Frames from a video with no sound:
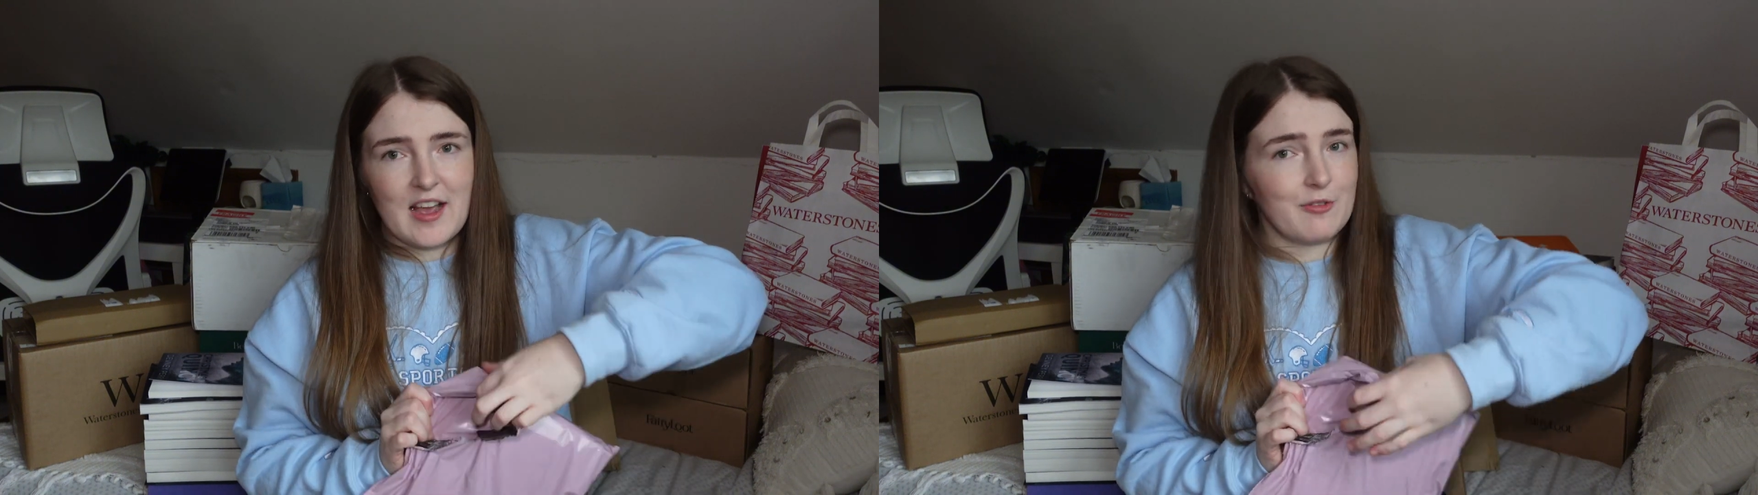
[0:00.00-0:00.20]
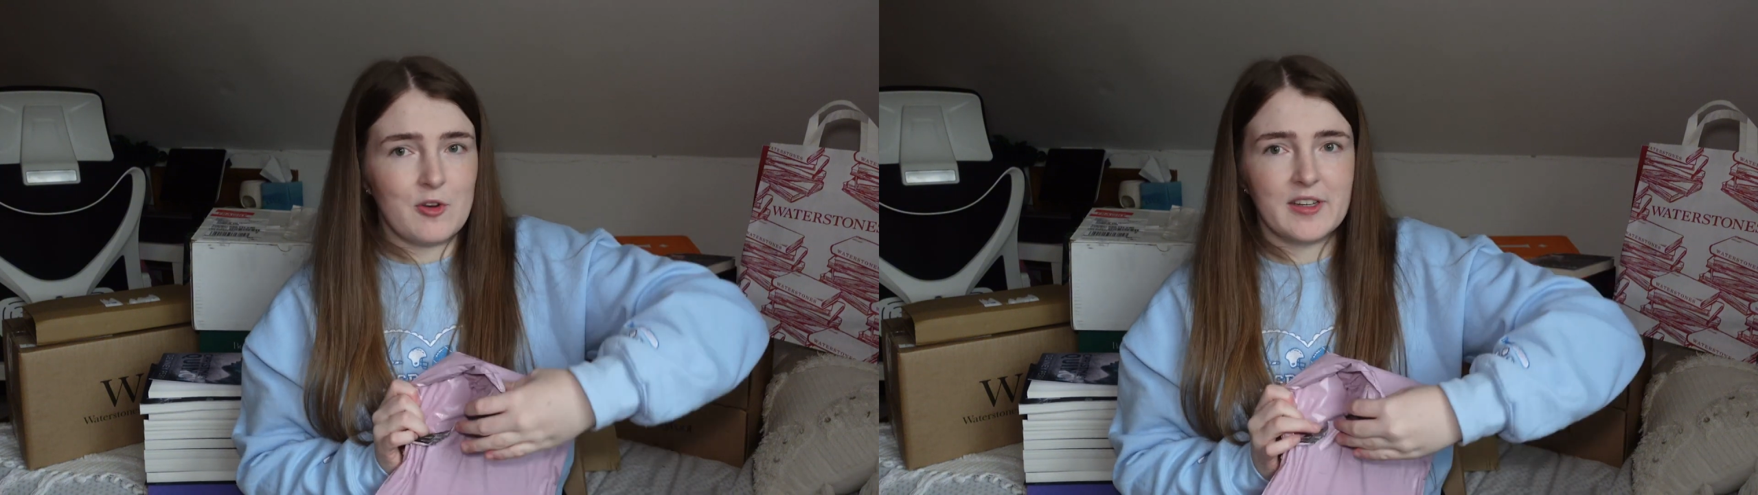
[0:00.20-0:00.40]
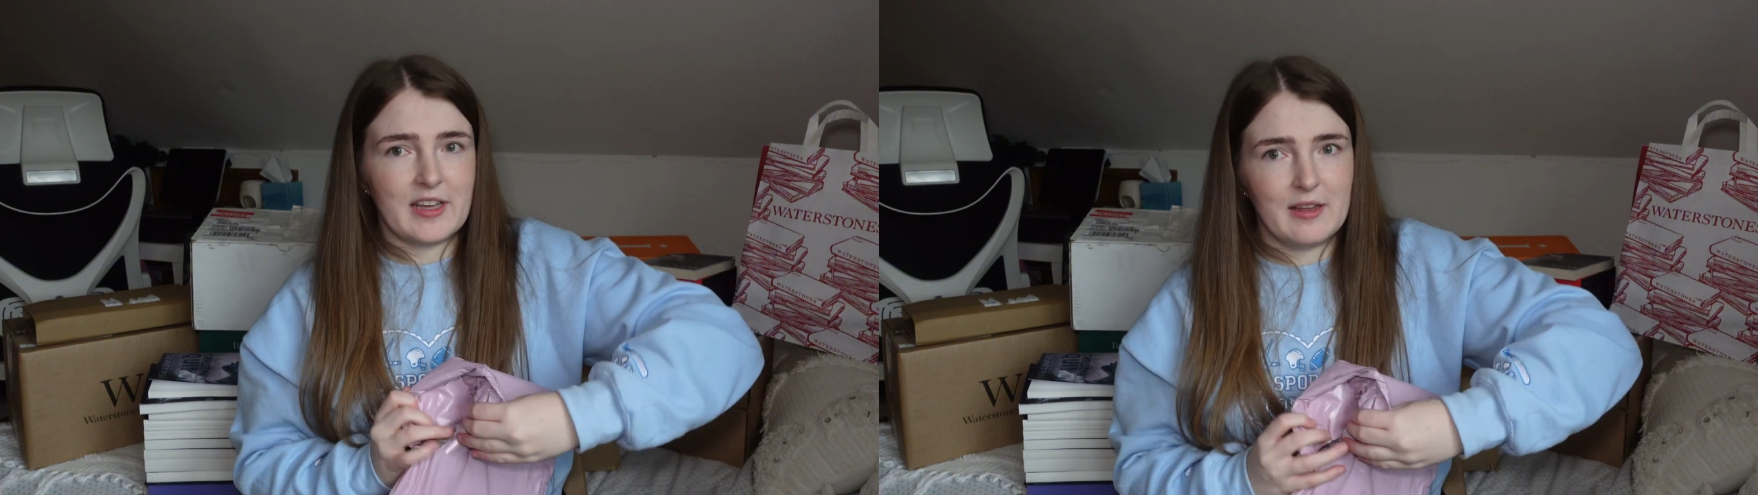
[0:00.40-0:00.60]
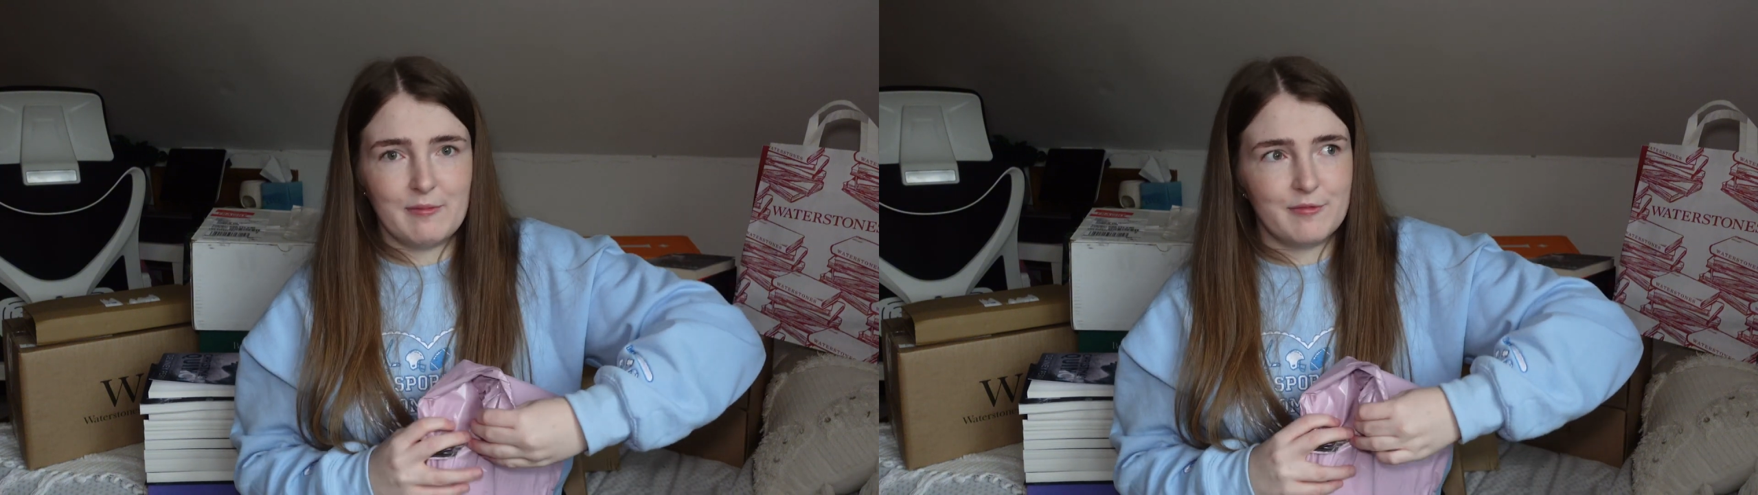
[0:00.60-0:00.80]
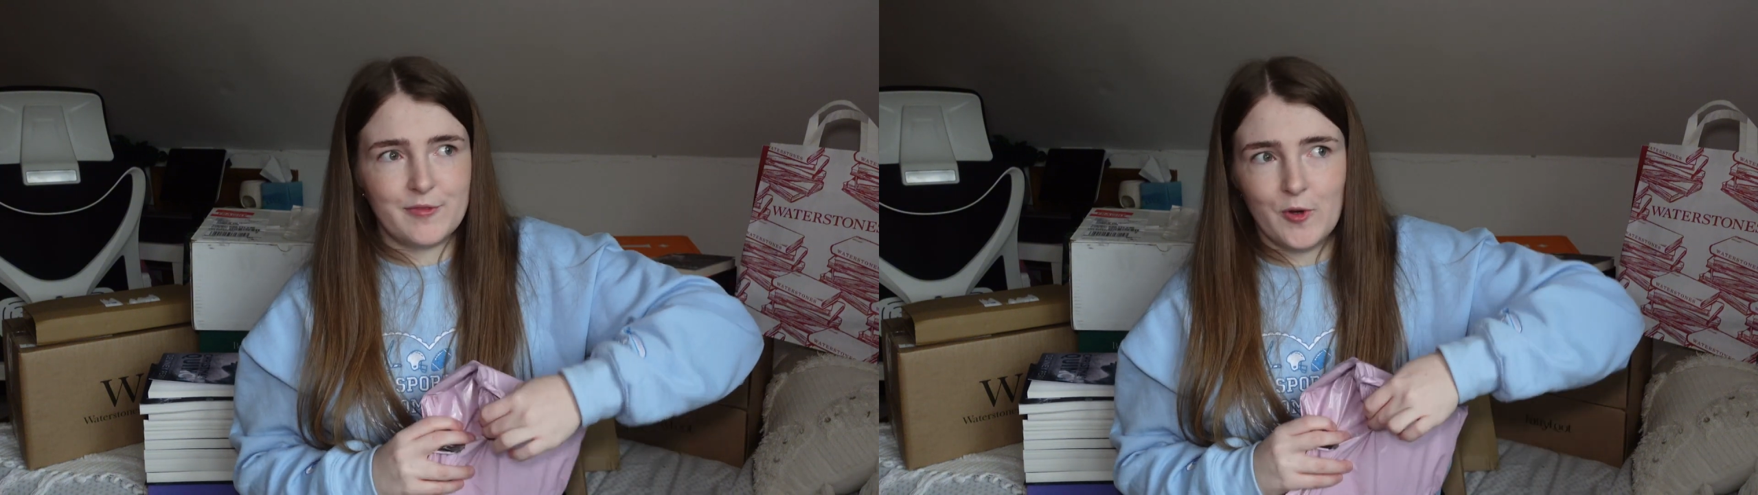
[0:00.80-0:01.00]
I've got to get
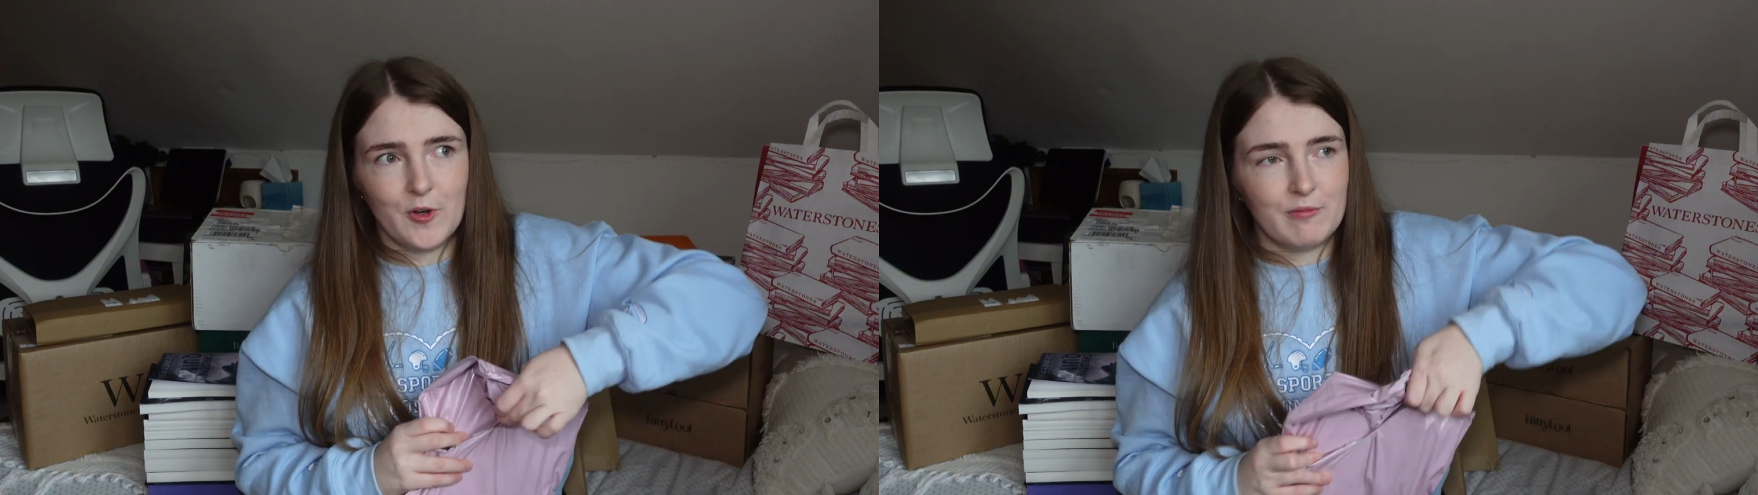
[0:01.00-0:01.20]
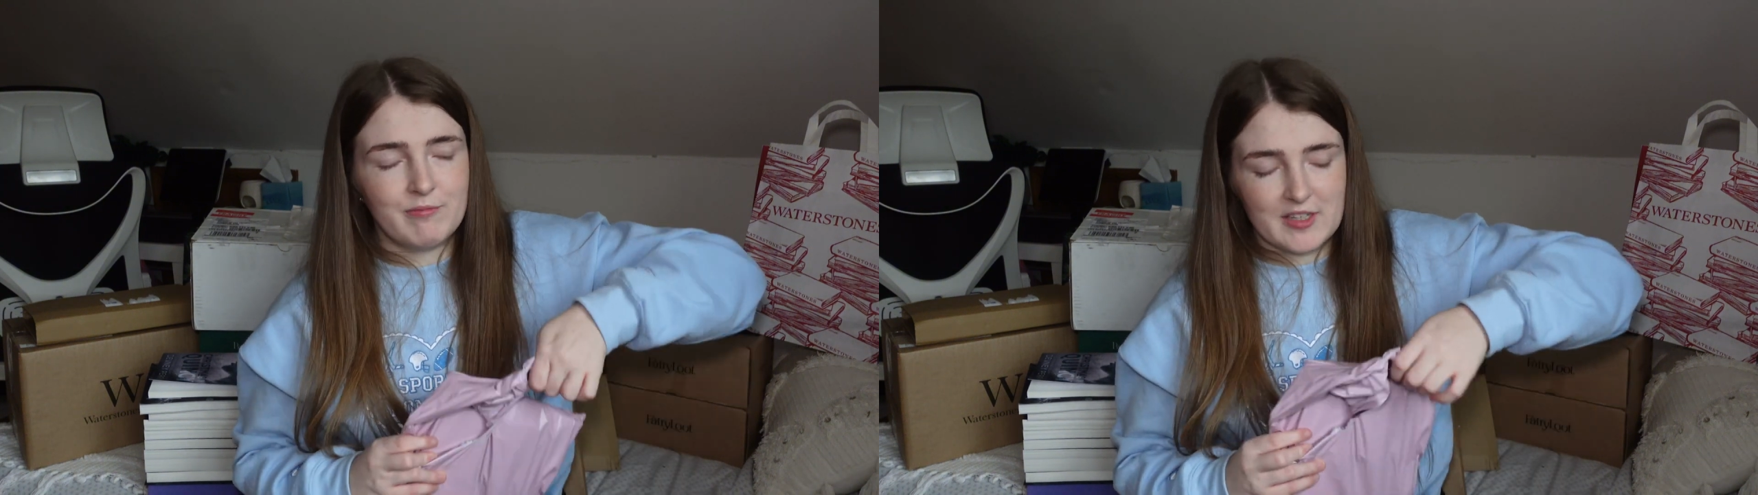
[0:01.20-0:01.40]
them for